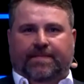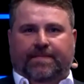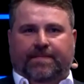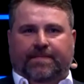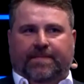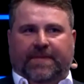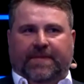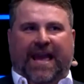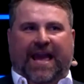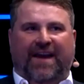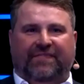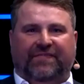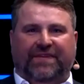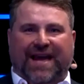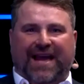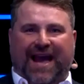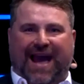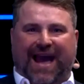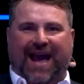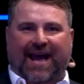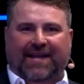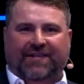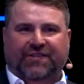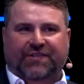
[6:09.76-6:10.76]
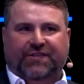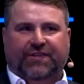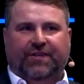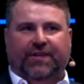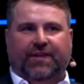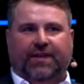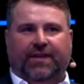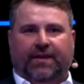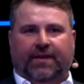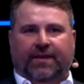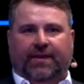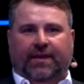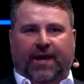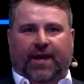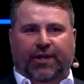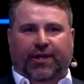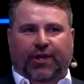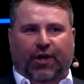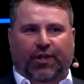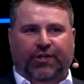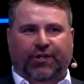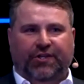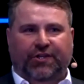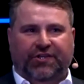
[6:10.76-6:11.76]
You have to ask and
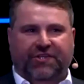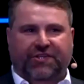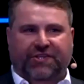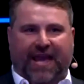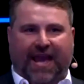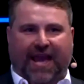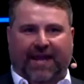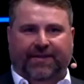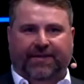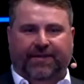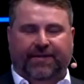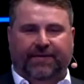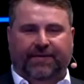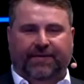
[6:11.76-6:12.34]
understand.